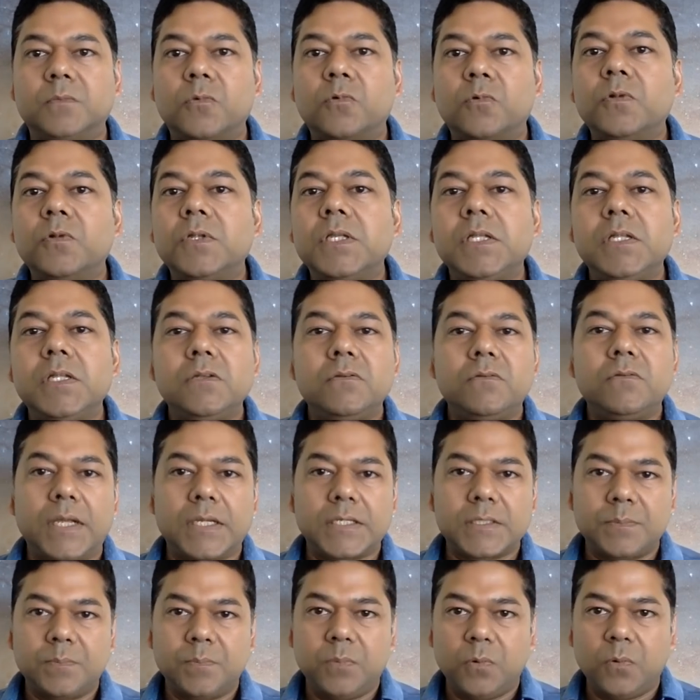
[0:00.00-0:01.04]
continue to
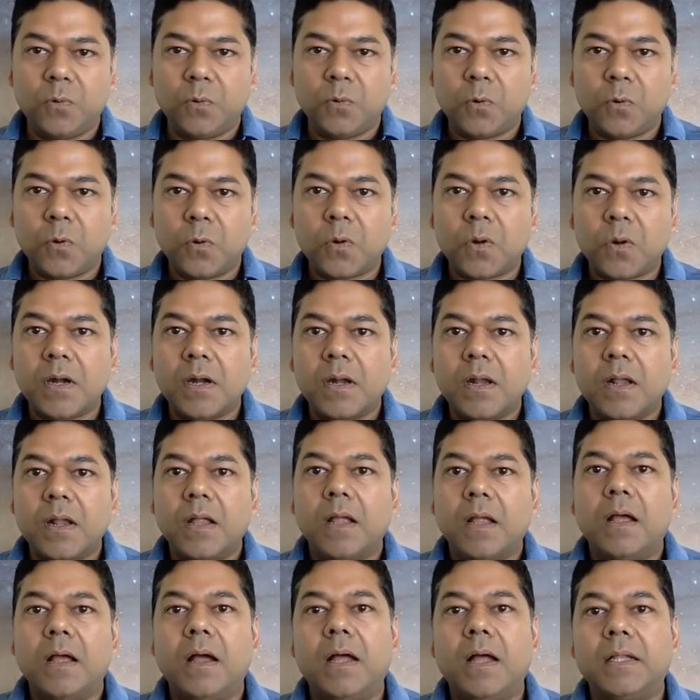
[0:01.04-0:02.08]
explore
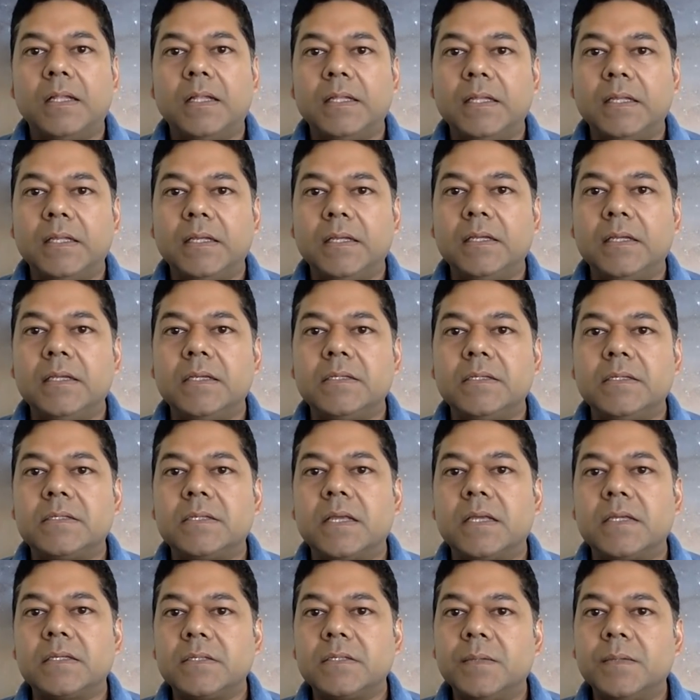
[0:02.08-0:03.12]
these
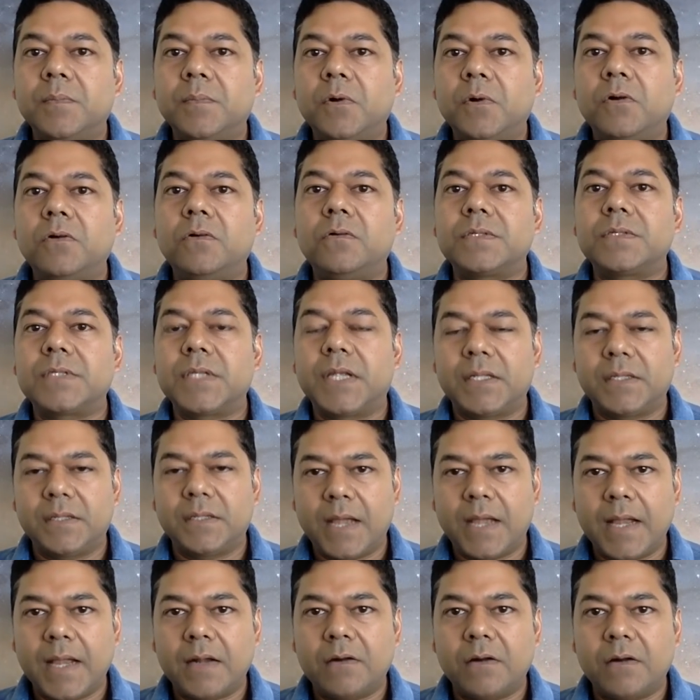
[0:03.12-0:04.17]
symbols and
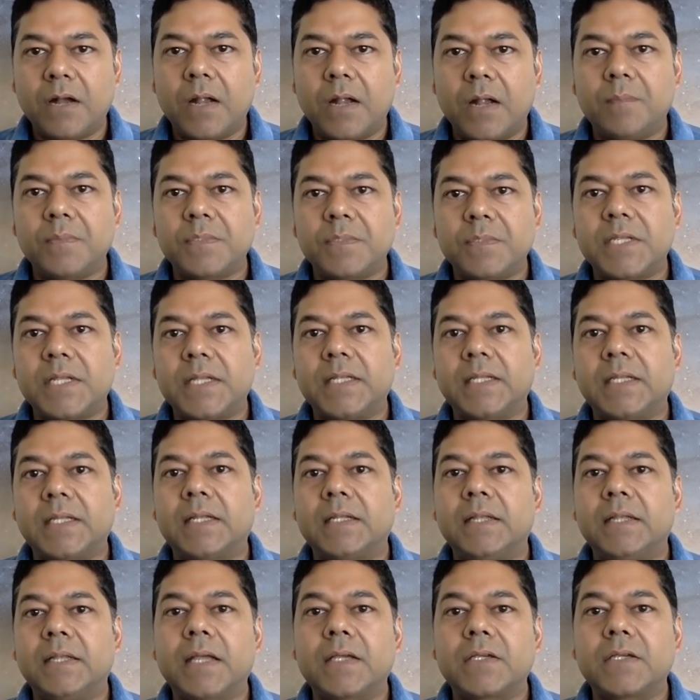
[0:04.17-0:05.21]
diagrams and
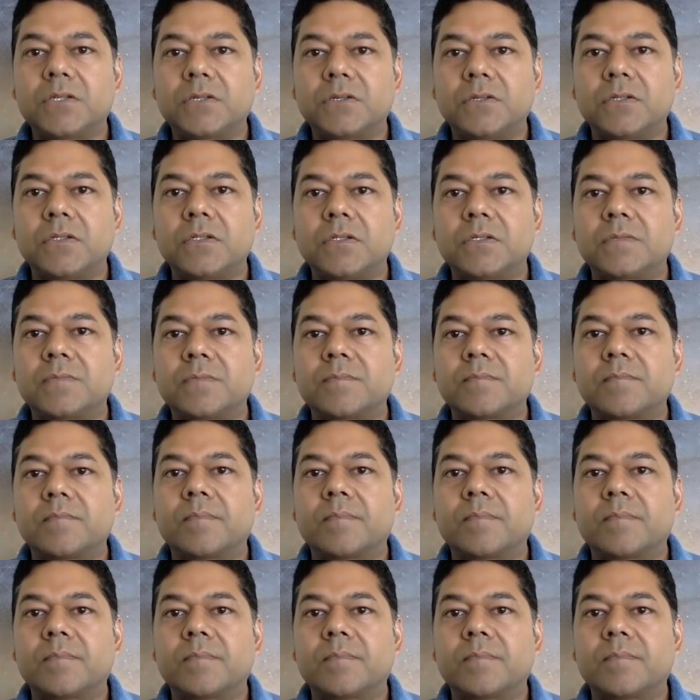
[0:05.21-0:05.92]
connections